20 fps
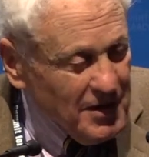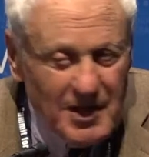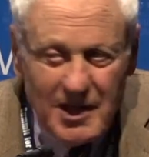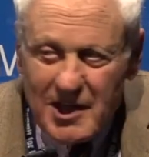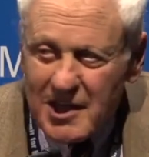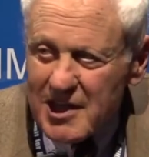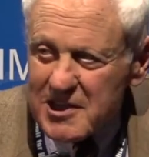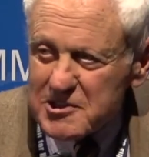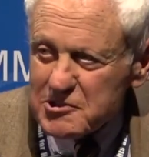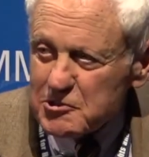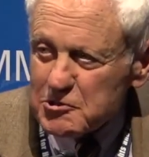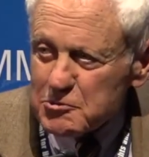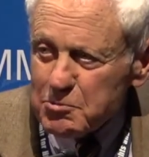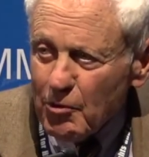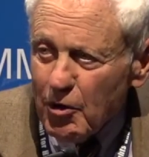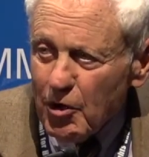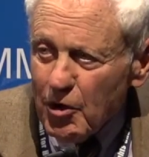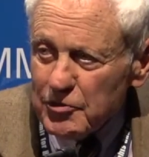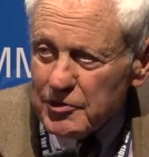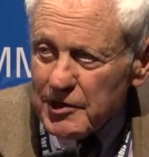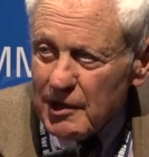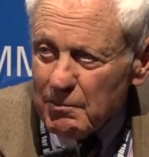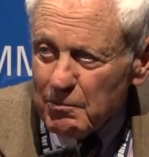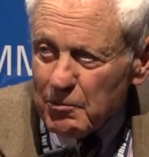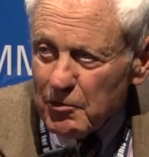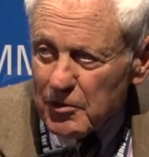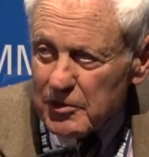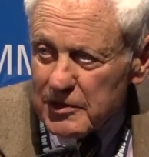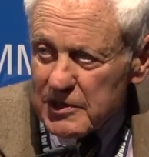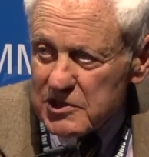It's a small number
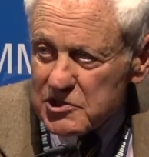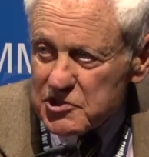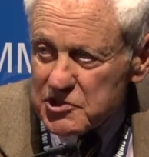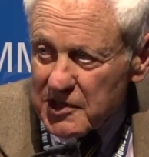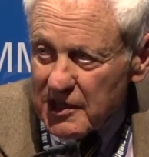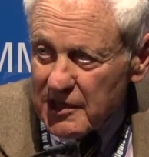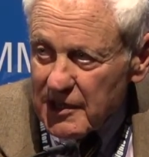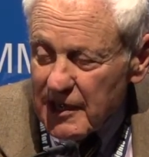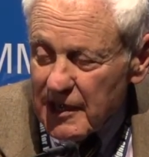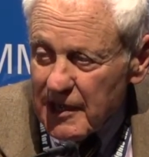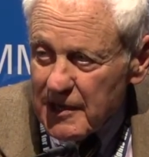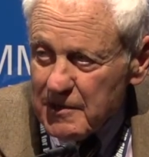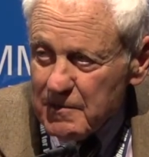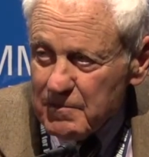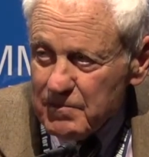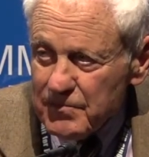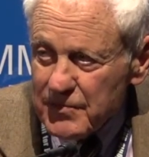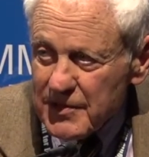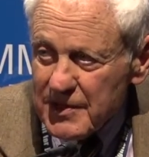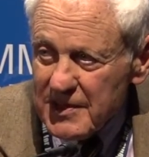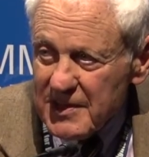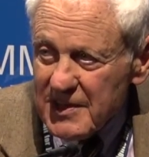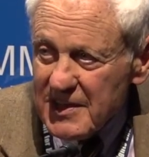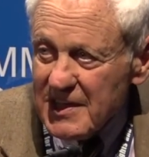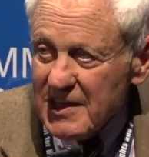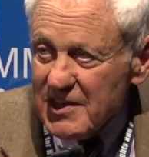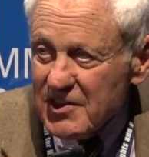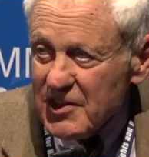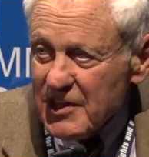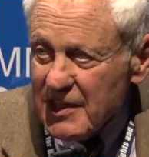on each side.
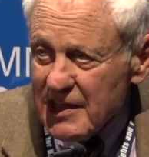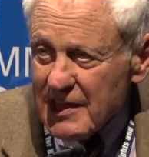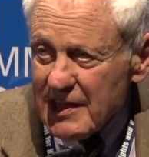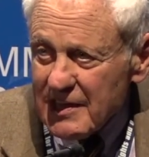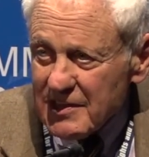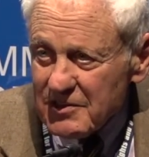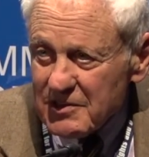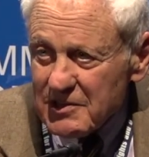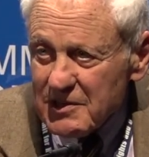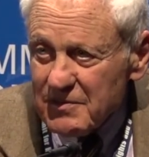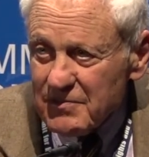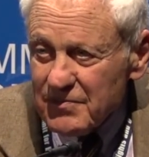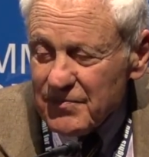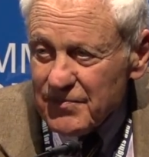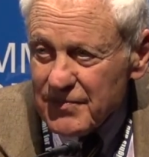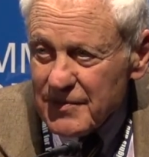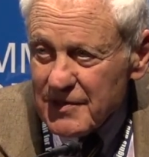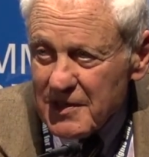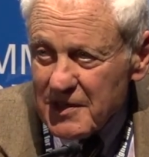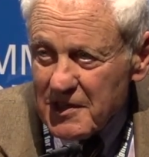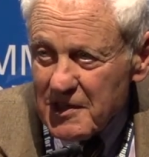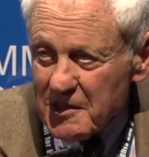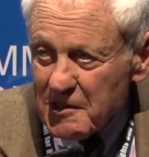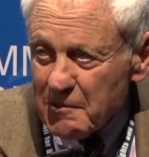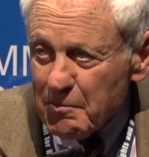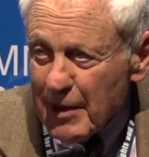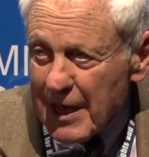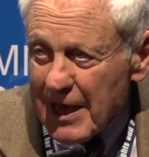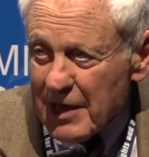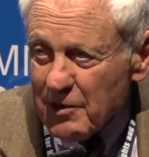In the end, the
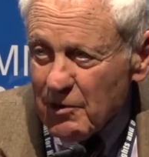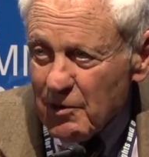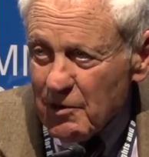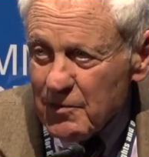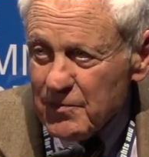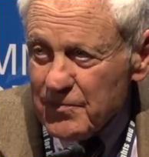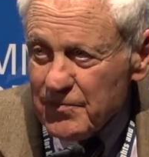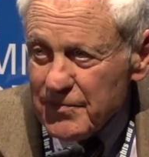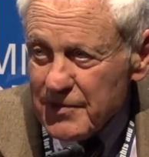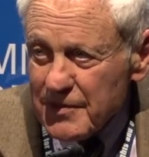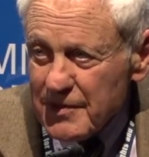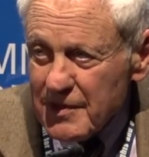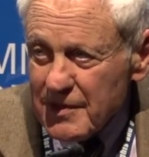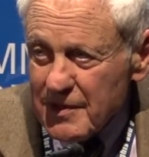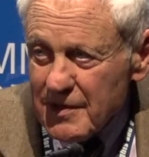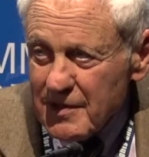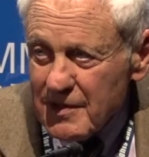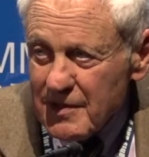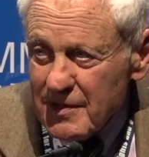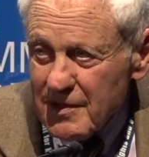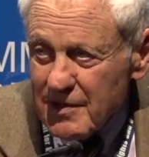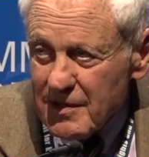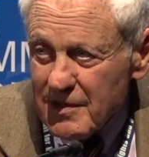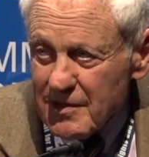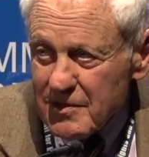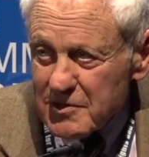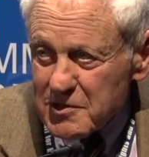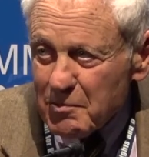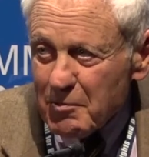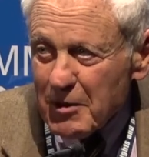battle
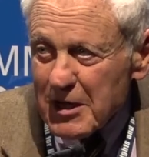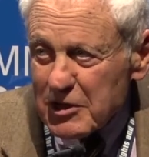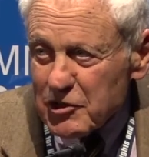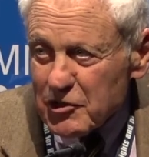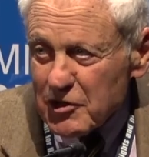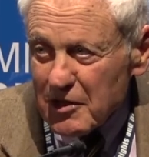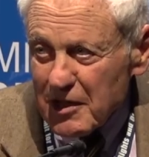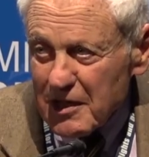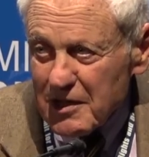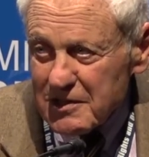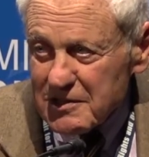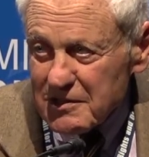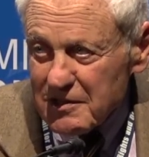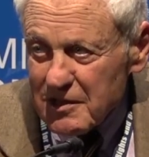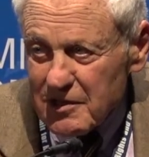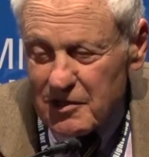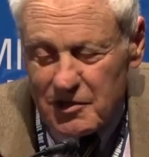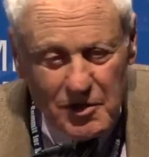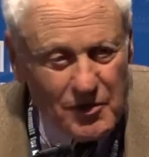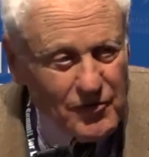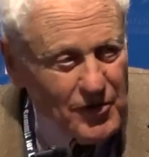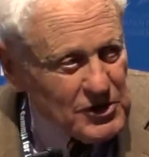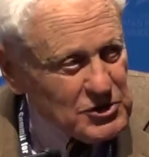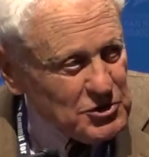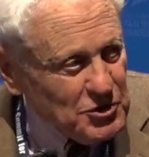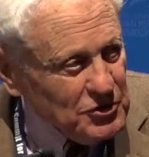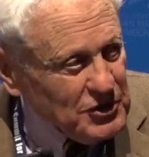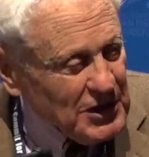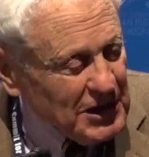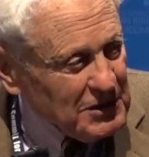to make the Universal
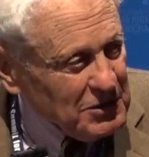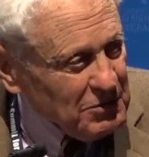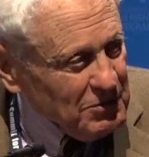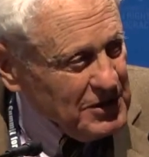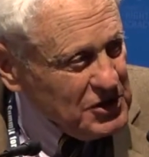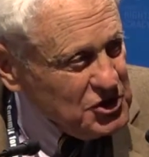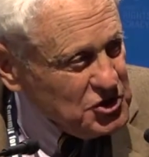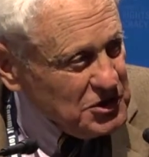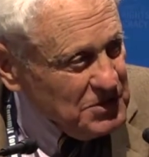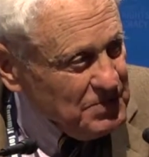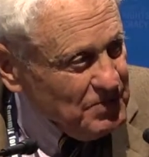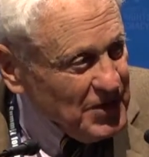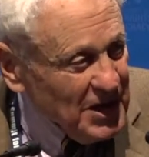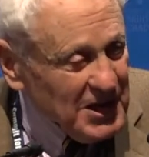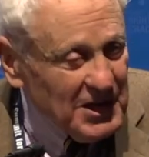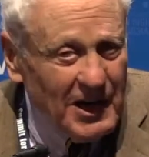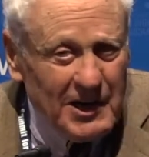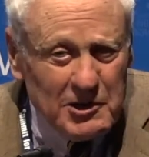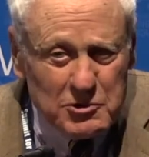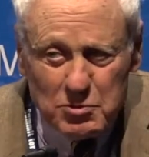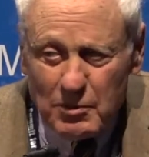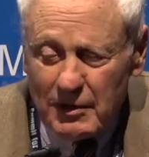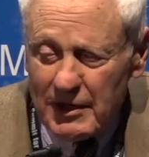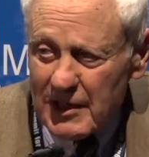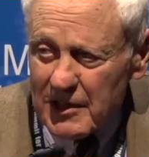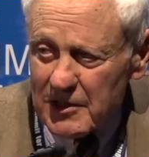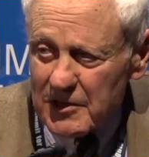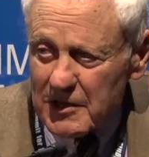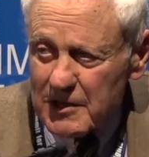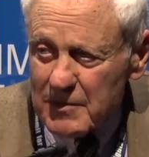Declaration an
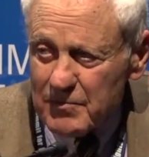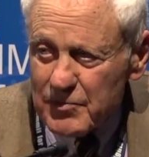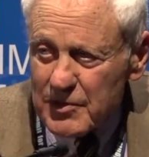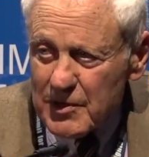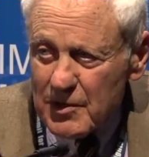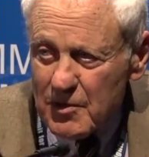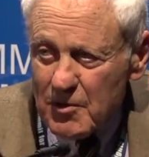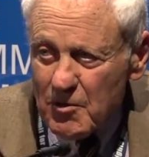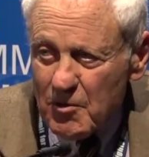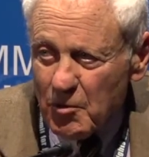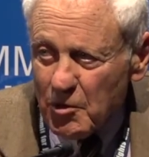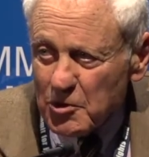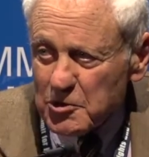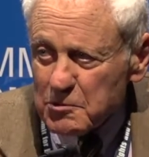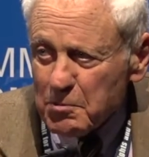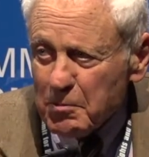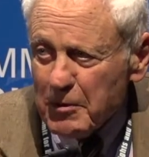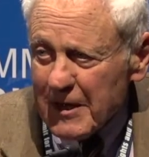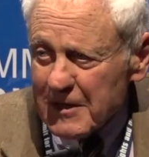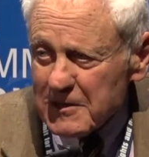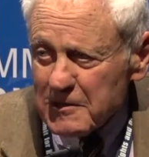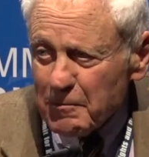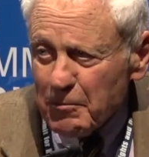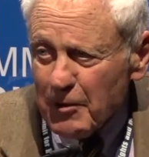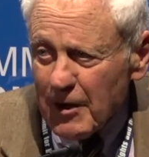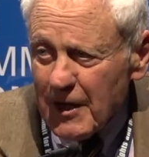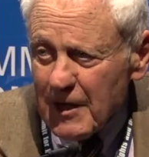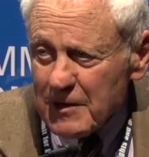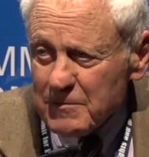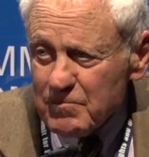actuality will depend
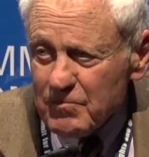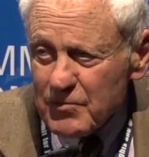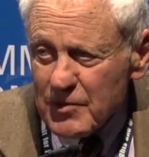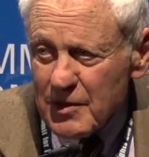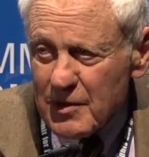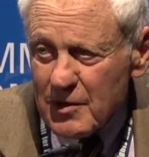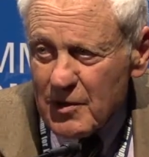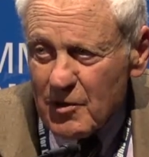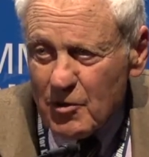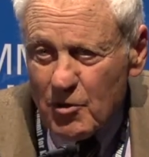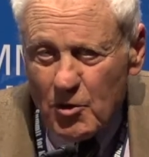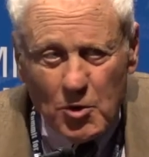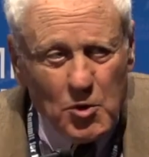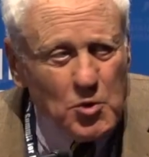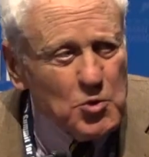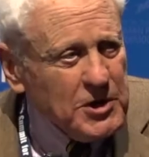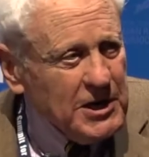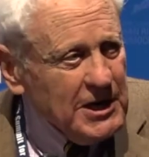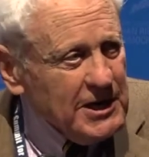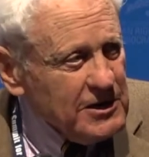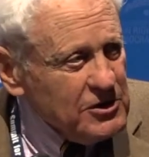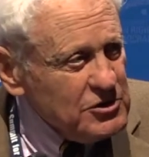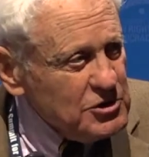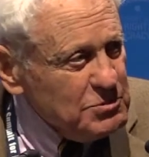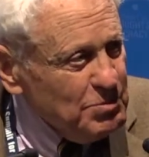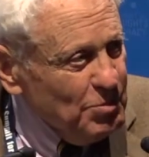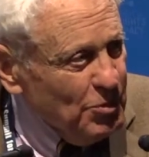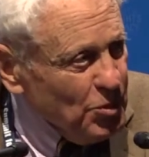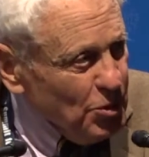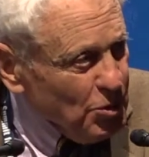upon who cares
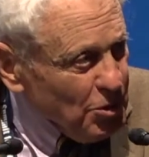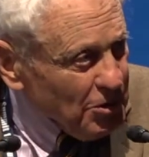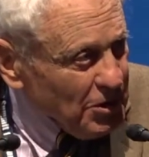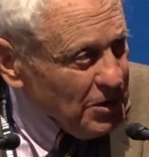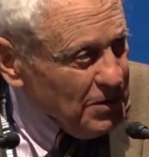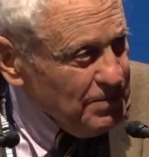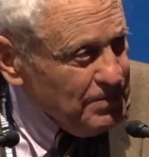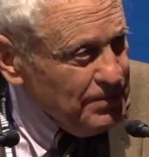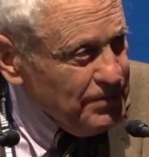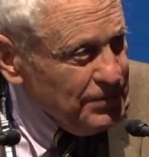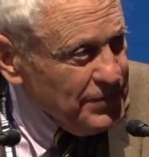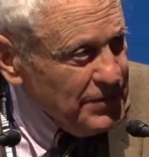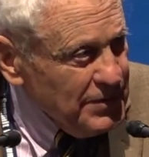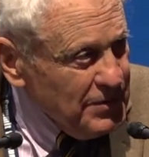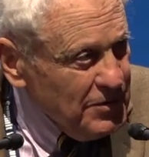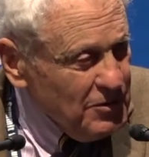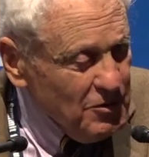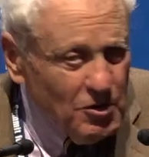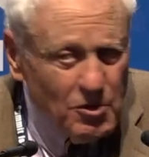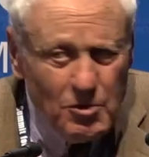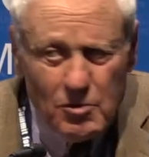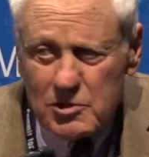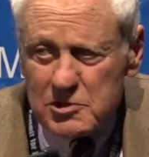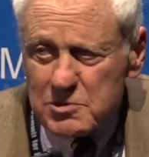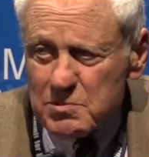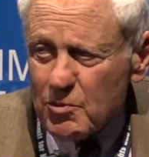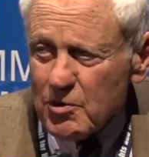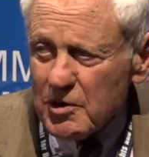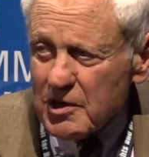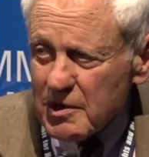more, who is
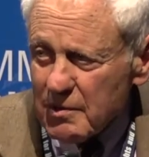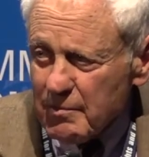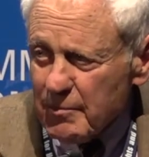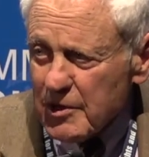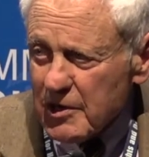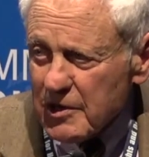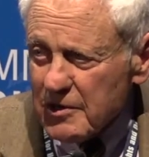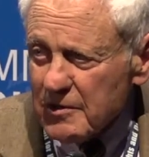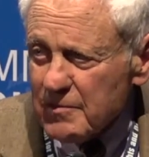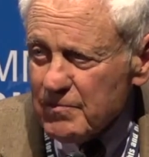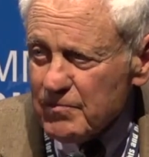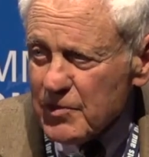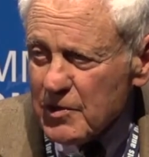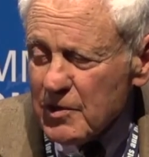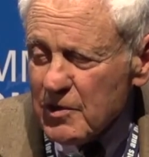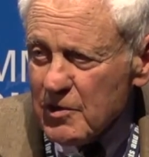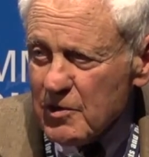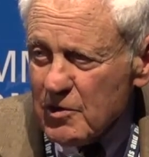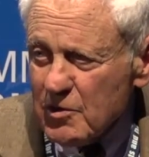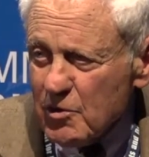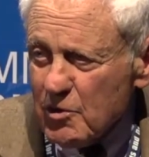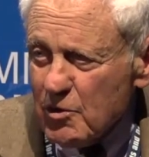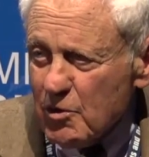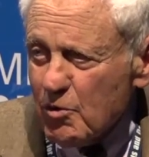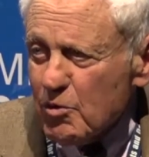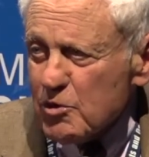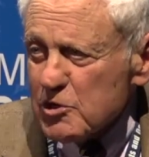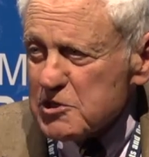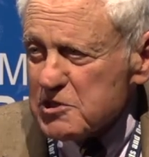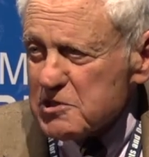more committed,
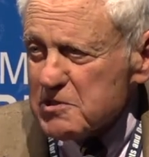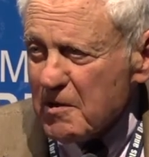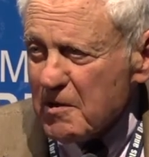who is